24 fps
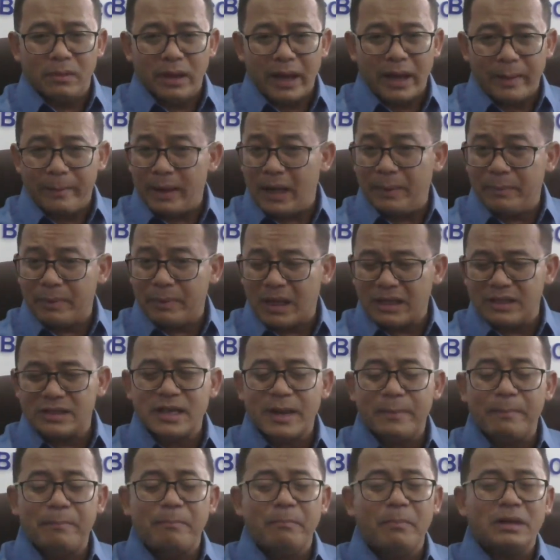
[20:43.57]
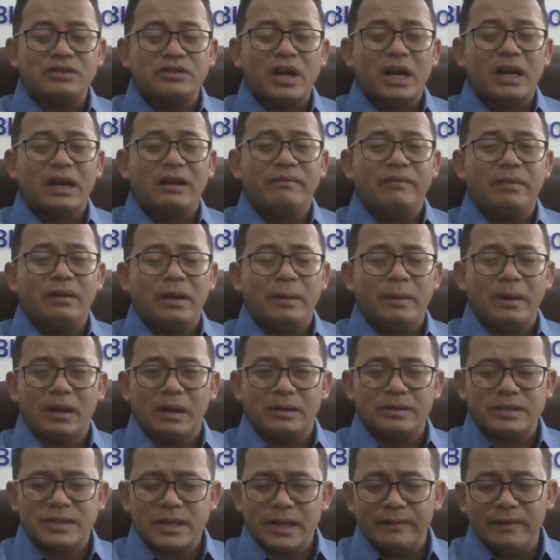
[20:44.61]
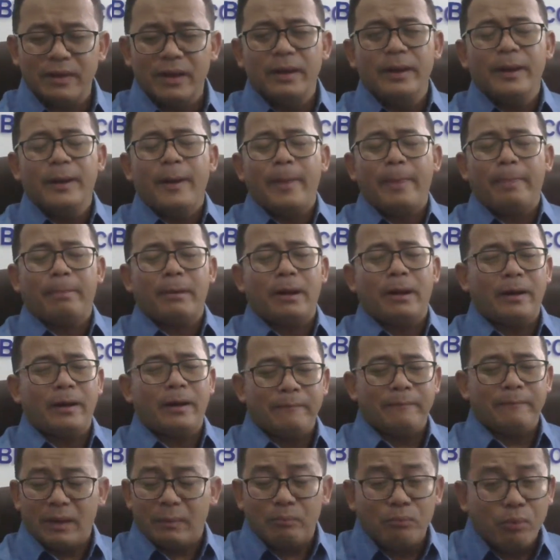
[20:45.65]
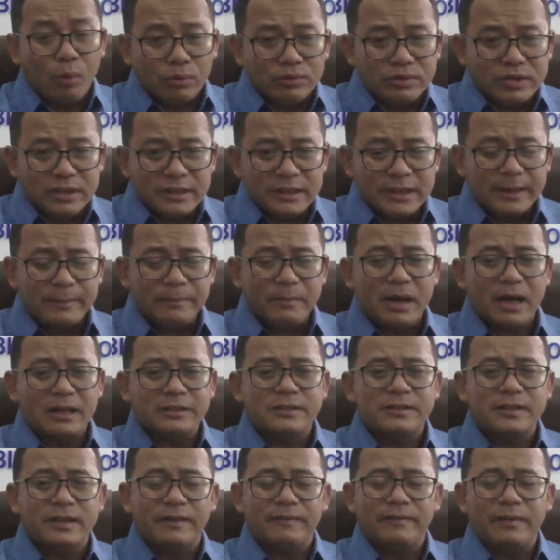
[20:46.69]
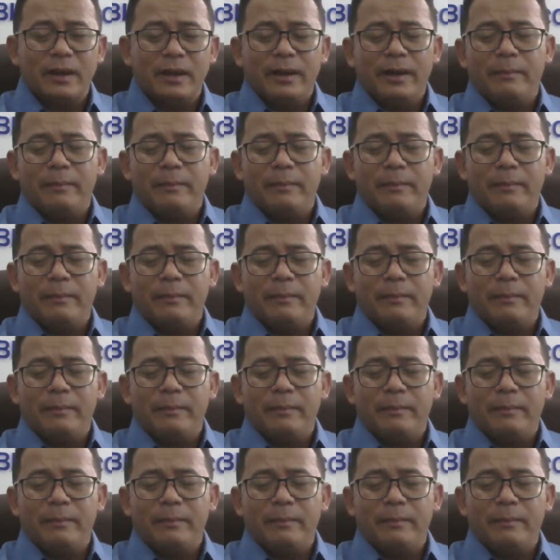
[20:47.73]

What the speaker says: MLM concept, multi-level concept, the Ponzi scheme concept.